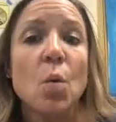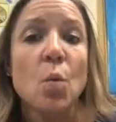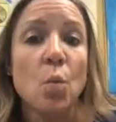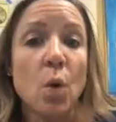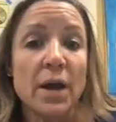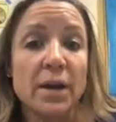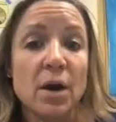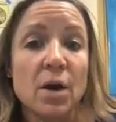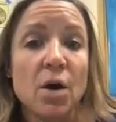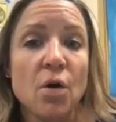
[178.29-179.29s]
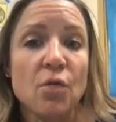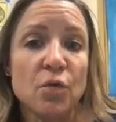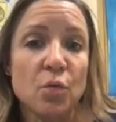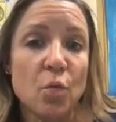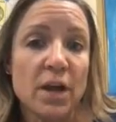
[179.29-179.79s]
1
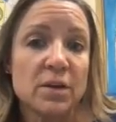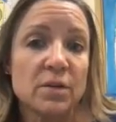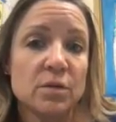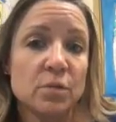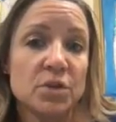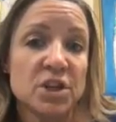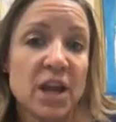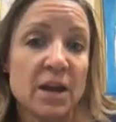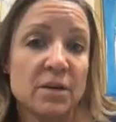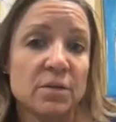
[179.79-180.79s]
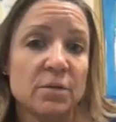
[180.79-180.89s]
over 1, which again